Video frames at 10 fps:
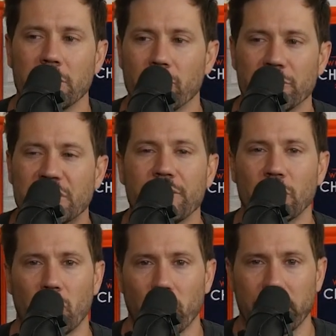
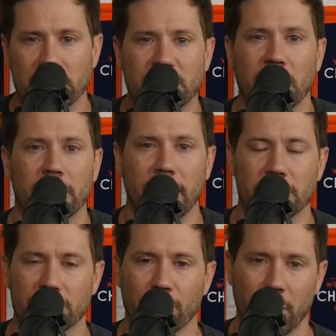receiving core gets 10
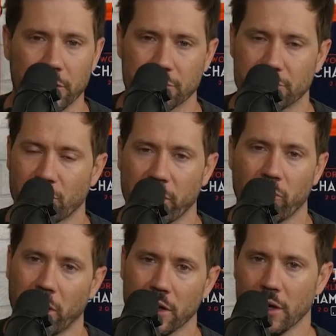catches for
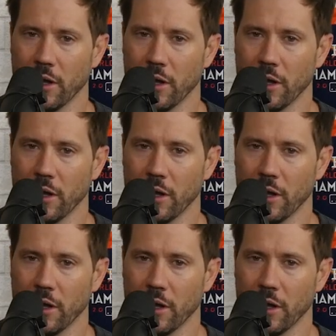121.